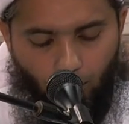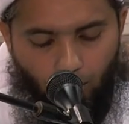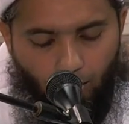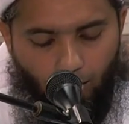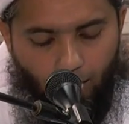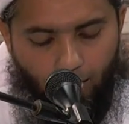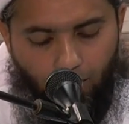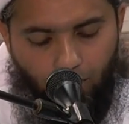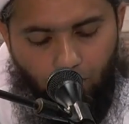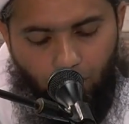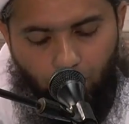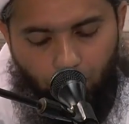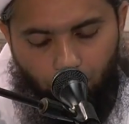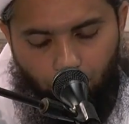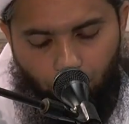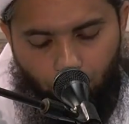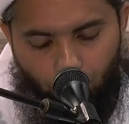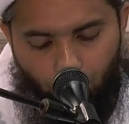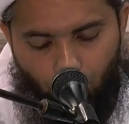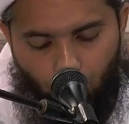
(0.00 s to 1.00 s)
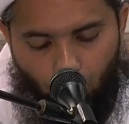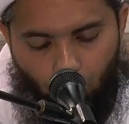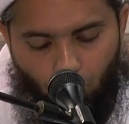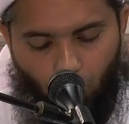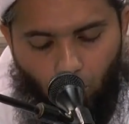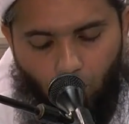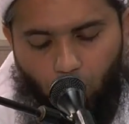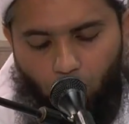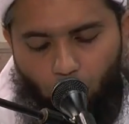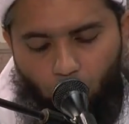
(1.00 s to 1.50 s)
And
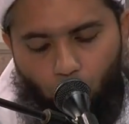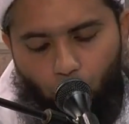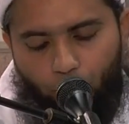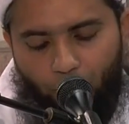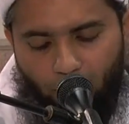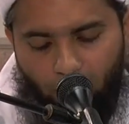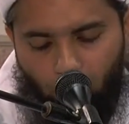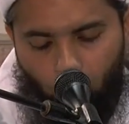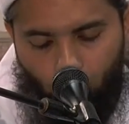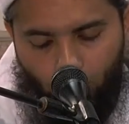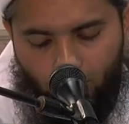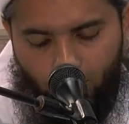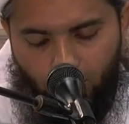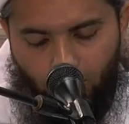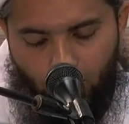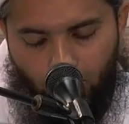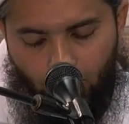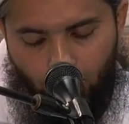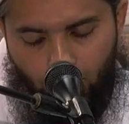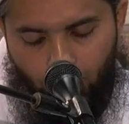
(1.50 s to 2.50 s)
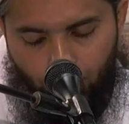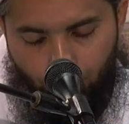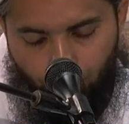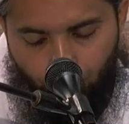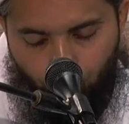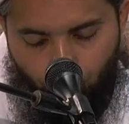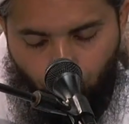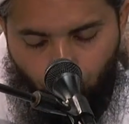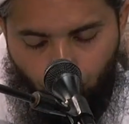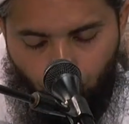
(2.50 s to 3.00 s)
Allah subhanahu wa ta'ala,
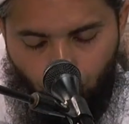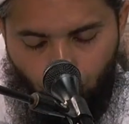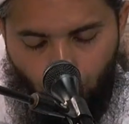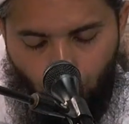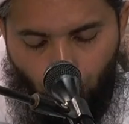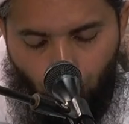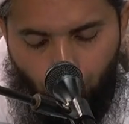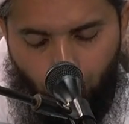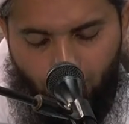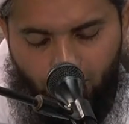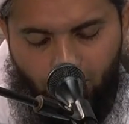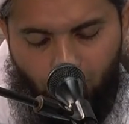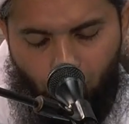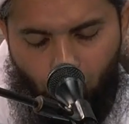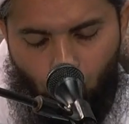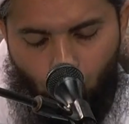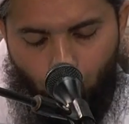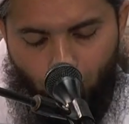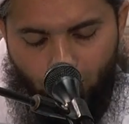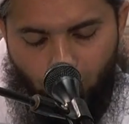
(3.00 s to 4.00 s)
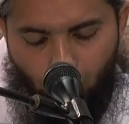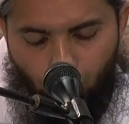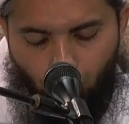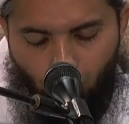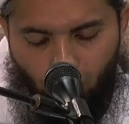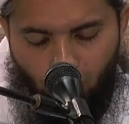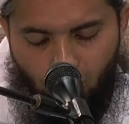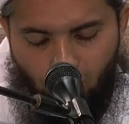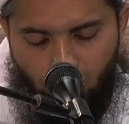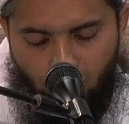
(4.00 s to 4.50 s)
my dear respected
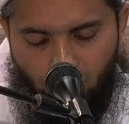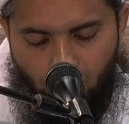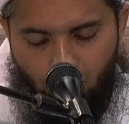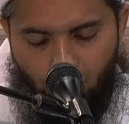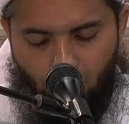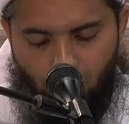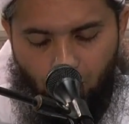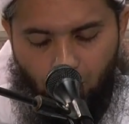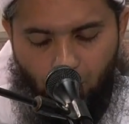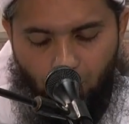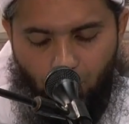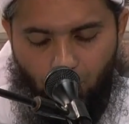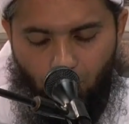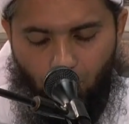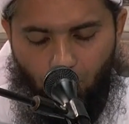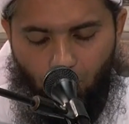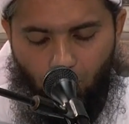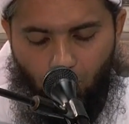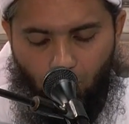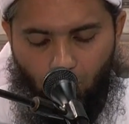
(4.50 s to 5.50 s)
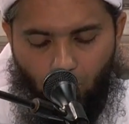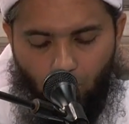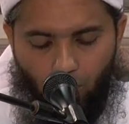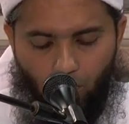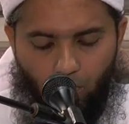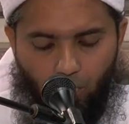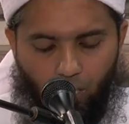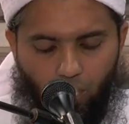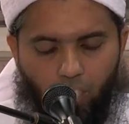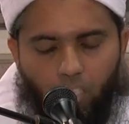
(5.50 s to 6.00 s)
brothers and sisters,
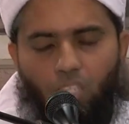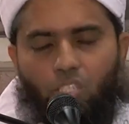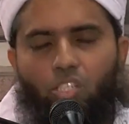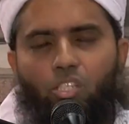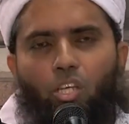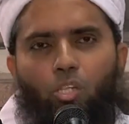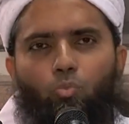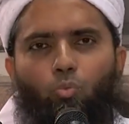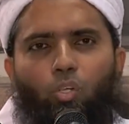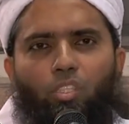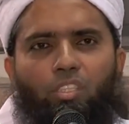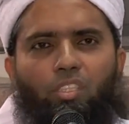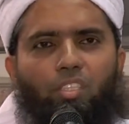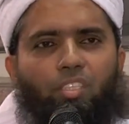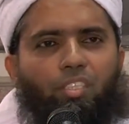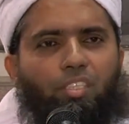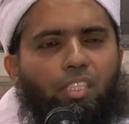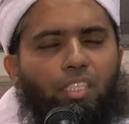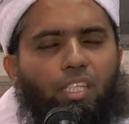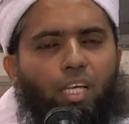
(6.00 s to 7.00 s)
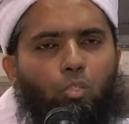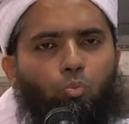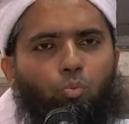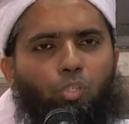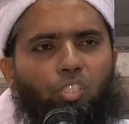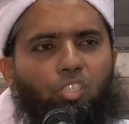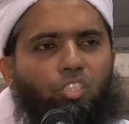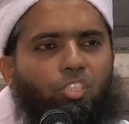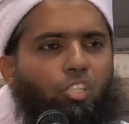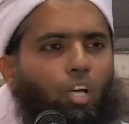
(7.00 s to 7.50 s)
He does not want to see that
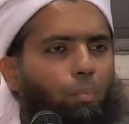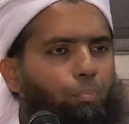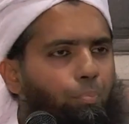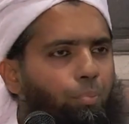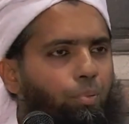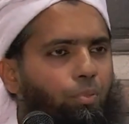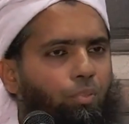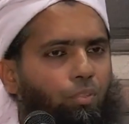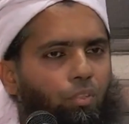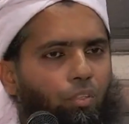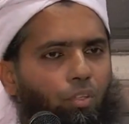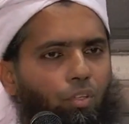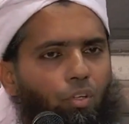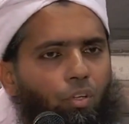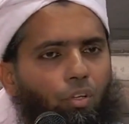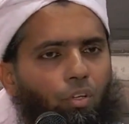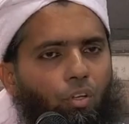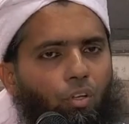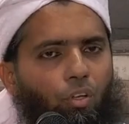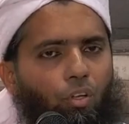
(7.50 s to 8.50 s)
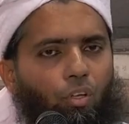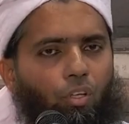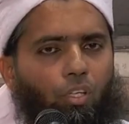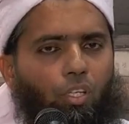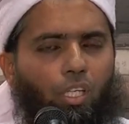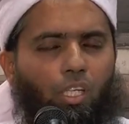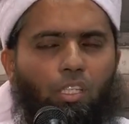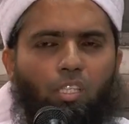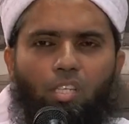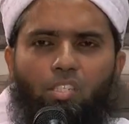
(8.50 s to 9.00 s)
we stop.
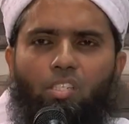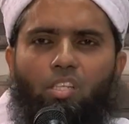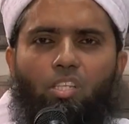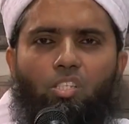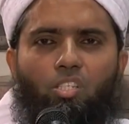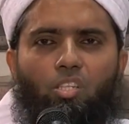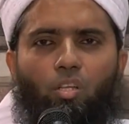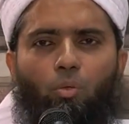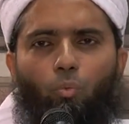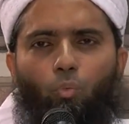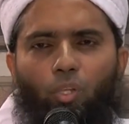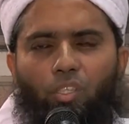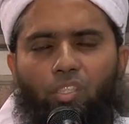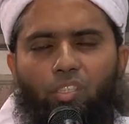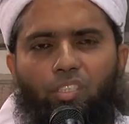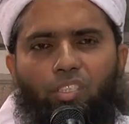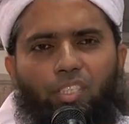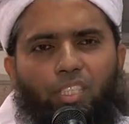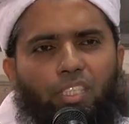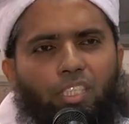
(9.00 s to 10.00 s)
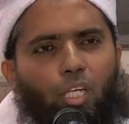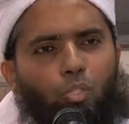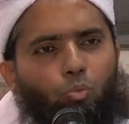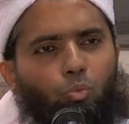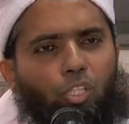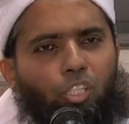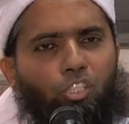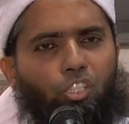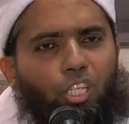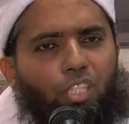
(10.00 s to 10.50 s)
He does not want to see that
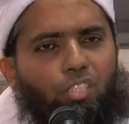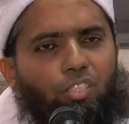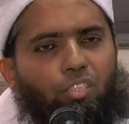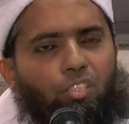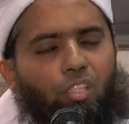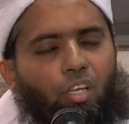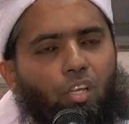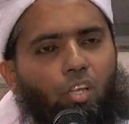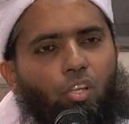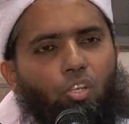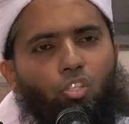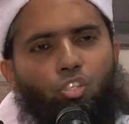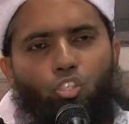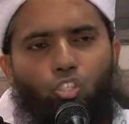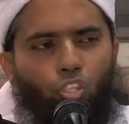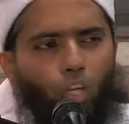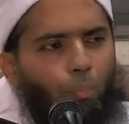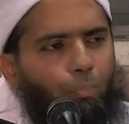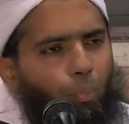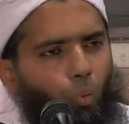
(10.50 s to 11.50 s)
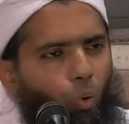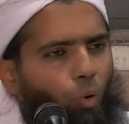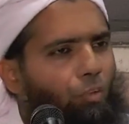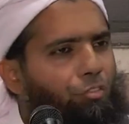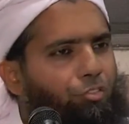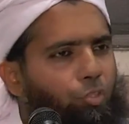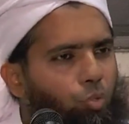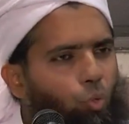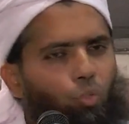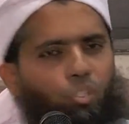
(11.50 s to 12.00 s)
we just stop
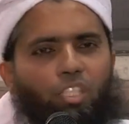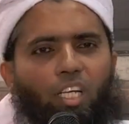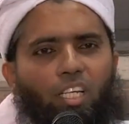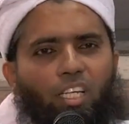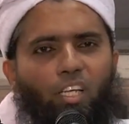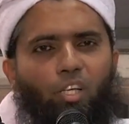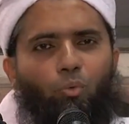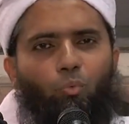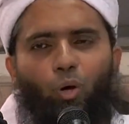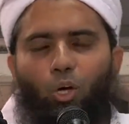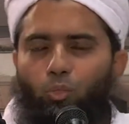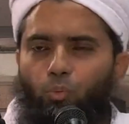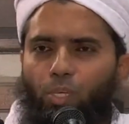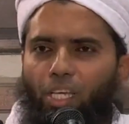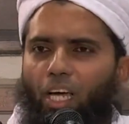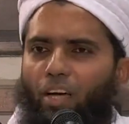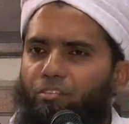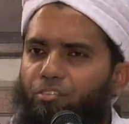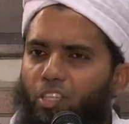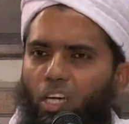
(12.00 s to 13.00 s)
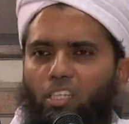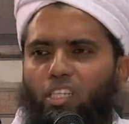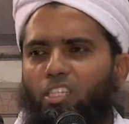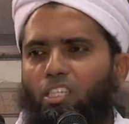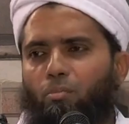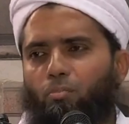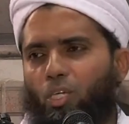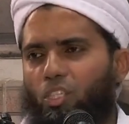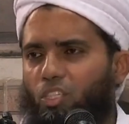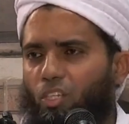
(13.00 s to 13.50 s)
off totally what we have done in
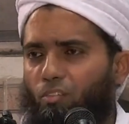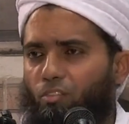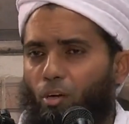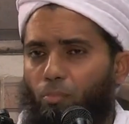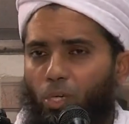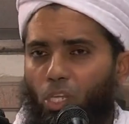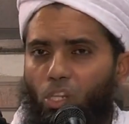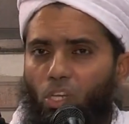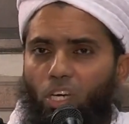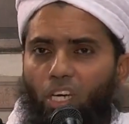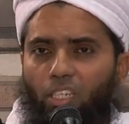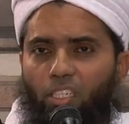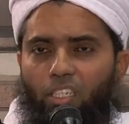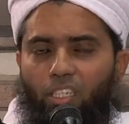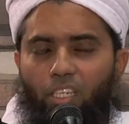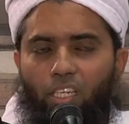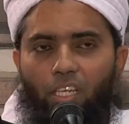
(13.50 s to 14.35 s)
the month of Ramadan.